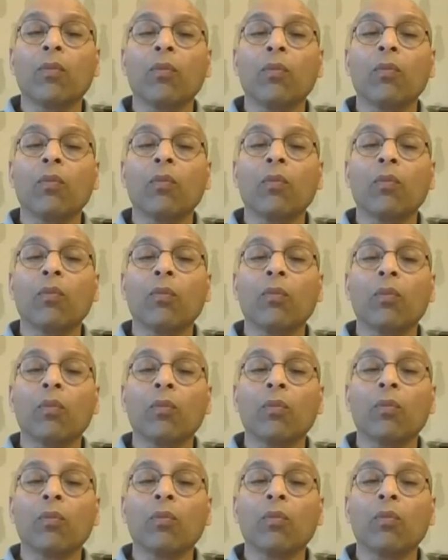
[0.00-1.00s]

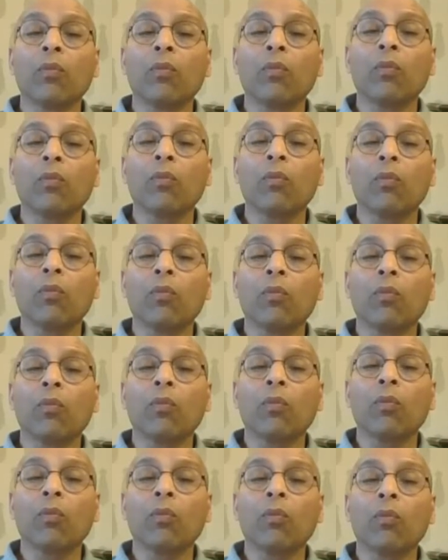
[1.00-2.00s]

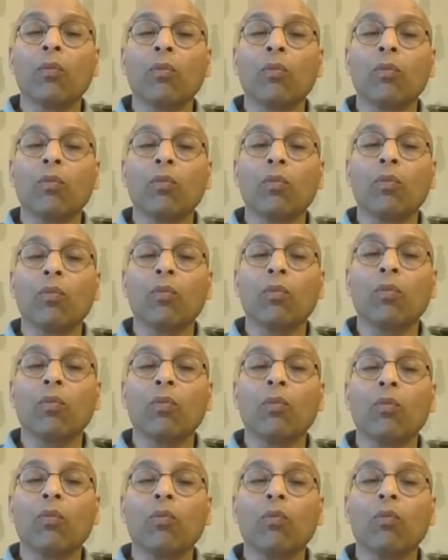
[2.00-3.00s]
[no speech]